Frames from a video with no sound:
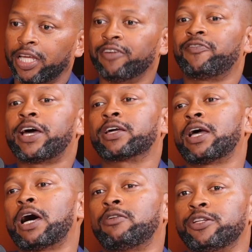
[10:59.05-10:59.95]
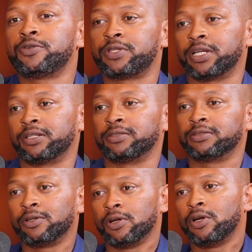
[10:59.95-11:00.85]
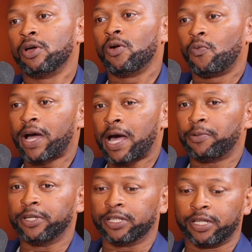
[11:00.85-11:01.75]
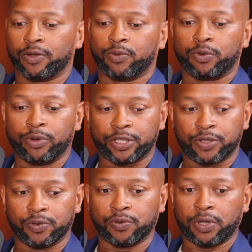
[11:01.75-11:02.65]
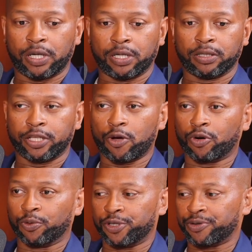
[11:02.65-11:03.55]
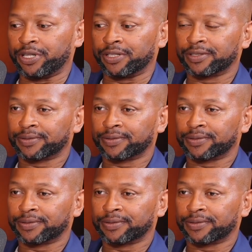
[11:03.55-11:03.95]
In fact, I'll you tell what happened the other day when we went to the yoga retreat.